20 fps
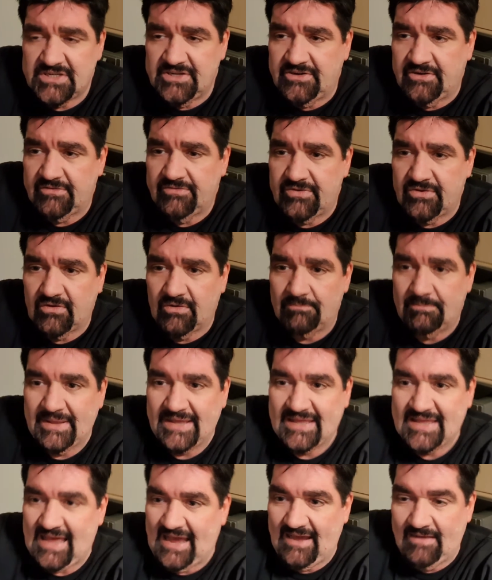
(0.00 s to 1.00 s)
if you've got
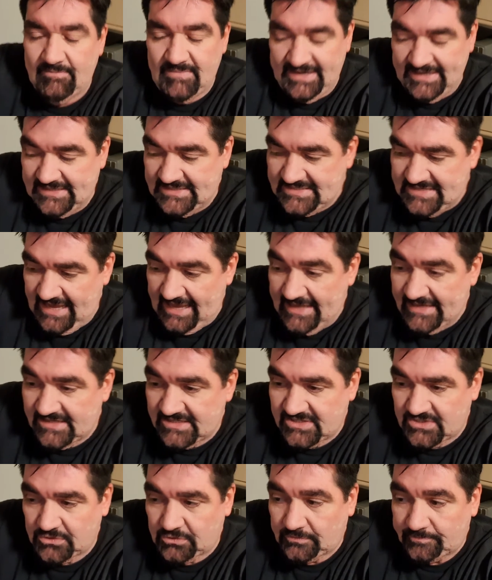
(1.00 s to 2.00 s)
big gambling
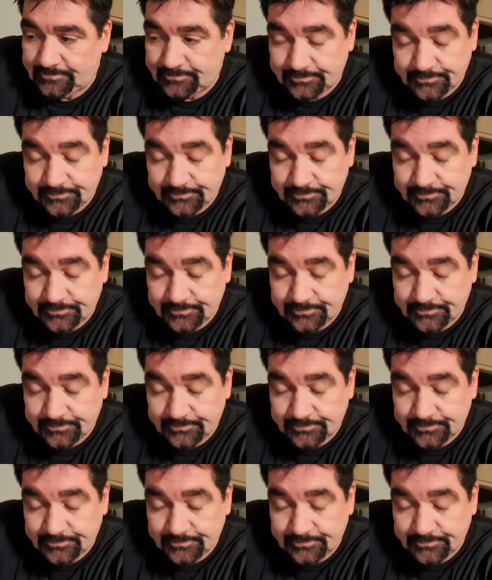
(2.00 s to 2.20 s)
debts or,